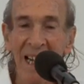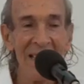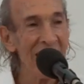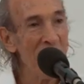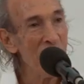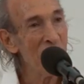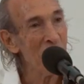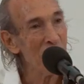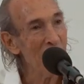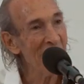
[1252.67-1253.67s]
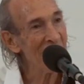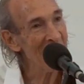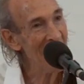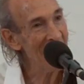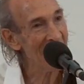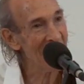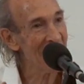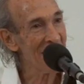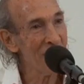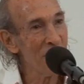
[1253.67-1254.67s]
And they would make a
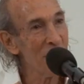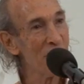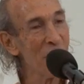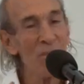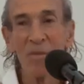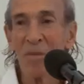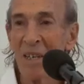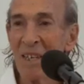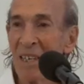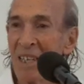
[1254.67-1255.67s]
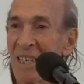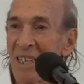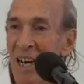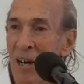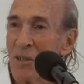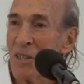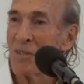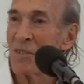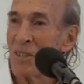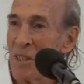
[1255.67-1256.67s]
sentence out
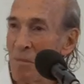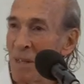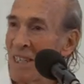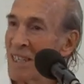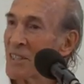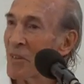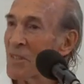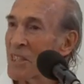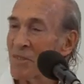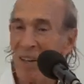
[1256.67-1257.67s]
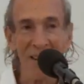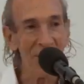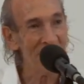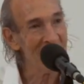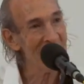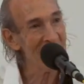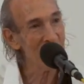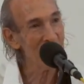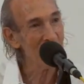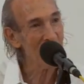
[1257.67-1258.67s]
of the meanings of these flowers,
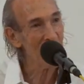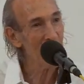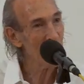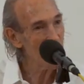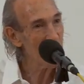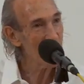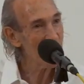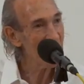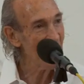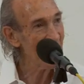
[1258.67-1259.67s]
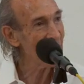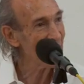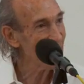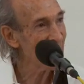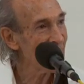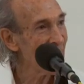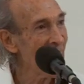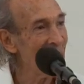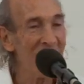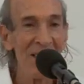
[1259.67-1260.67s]
which you would then
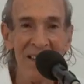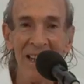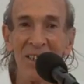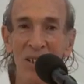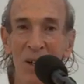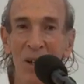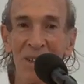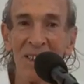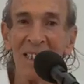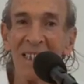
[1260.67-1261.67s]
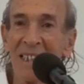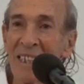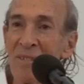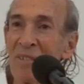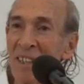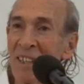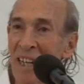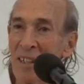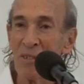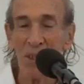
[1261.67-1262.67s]
either correct or give the
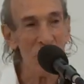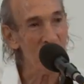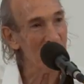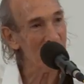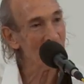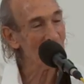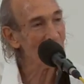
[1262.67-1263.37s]
correct version.